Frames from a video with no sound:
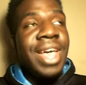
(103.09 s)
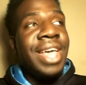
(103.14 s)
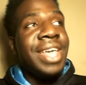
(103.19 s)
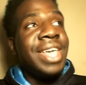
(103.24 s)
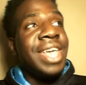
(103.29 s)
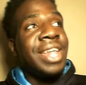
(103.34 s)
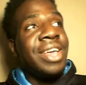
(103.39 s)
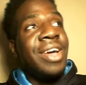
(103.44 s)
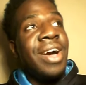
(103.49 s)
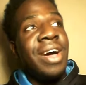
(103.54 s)

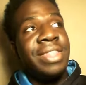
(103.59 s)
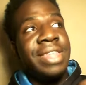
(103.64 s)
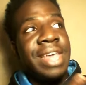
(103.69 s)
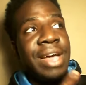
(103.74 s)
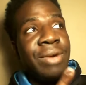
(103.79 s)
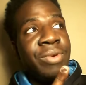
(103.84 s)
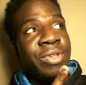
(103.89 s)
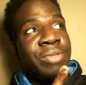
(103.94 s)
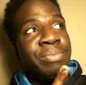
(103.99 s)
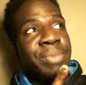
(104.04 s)
get in
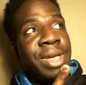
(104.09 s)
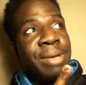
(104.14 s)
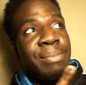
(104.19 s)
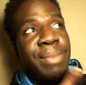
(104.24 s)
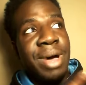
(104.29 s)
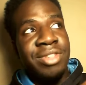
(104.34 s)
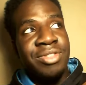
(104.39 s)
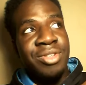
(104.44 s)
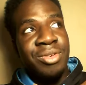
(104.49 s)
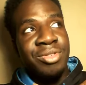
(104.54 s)
contact with me in
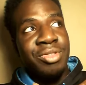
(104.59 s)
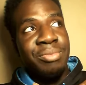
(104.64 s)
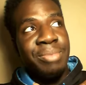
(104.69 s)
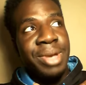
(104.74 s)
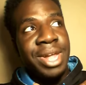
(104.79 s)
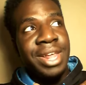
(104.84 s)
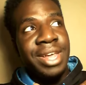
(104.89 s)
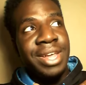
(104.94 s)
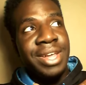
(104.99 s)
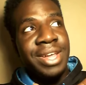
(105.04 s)
my social
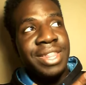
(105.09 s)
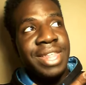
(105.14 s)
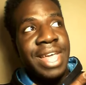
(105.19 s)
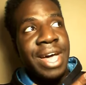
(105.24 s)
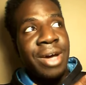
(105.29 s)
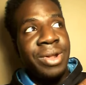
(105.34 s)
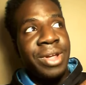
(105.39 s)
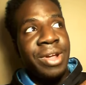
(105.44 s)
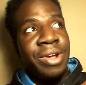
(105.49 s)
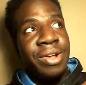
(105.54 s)
media
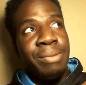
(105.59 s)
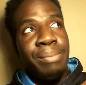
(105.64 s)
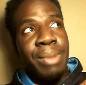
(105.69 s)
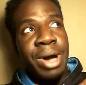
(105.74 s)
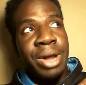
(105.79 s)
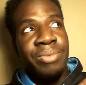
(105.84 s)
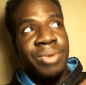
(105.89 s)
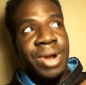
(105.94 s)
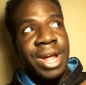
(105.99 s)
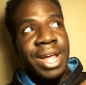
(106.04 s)
down here in the
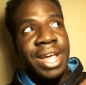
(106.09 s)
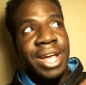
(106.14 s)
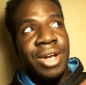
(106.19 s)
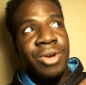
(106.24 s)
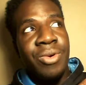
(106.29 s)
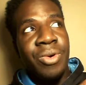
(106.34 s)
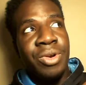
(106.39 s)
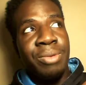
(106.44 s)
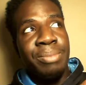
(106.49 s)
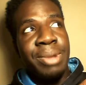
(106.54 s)
bottom right-hand
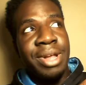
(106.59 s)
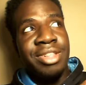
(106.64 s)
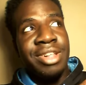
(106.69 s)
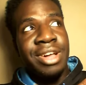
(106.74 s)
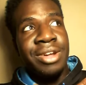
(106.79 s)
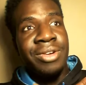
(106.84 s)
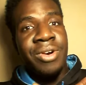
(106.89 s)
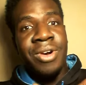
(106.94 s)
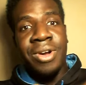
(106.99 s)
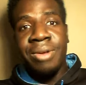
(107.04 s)
corner of my
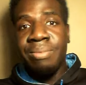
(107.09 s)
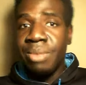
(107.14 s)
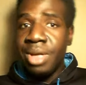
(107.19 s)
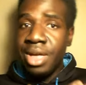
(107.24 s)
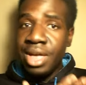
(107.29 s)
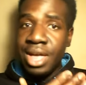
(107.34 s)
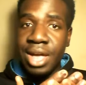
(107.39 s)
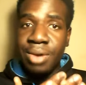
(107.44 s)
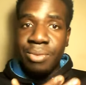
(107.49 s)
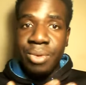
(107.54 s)
channel art
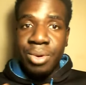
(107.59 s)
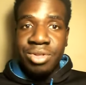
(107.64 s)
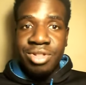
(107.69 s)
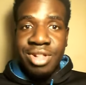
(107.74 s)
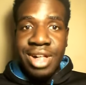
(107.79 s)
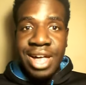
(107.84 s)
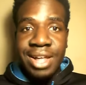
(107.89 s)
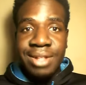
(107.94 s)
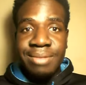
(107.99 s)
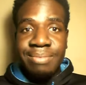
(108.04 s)
and we'll
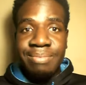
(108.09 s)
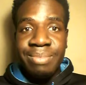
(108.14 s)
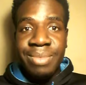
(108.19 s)
chat.